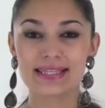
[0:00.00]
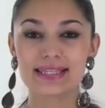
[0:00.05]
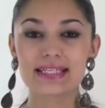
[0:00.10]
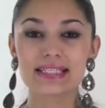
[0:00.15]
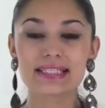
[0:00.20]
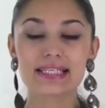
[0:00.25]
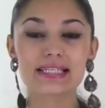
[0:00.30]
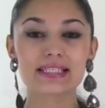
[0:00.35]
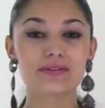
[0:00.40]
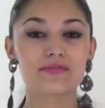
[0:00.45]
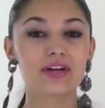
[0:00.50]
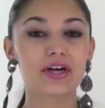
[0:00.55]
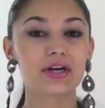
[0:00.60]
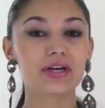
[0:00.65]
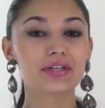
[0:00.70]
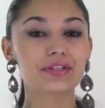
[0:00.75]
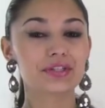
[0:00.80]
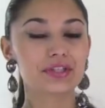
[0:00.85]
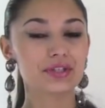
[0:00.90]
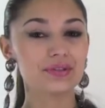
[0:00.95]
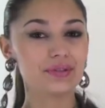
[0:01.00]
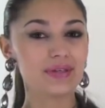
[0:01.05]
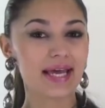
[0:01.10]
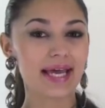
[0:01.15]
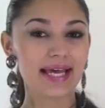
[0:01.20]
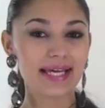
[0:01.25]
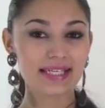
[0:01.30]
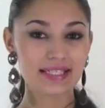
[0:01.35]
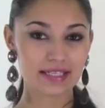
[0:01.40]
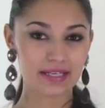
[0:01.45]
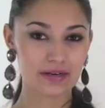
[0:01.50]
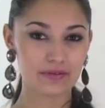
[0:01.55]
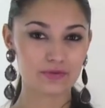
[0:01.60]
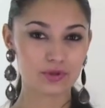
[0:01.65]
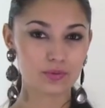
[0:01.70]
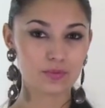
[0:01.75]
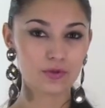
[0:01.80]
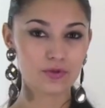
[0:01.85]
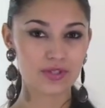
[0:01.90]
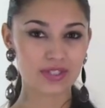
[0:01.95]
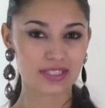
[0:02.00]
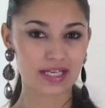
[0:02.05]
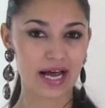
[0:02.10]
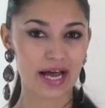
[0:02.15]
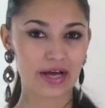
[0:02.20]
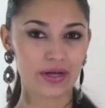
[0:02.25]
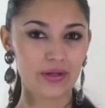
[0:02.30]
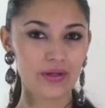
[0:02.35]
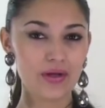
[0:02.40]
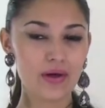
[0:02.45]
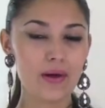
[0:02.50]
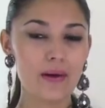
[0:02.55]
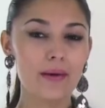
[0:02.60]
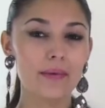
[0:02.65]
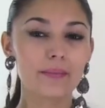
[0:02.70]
This is a very cute and comfortable style,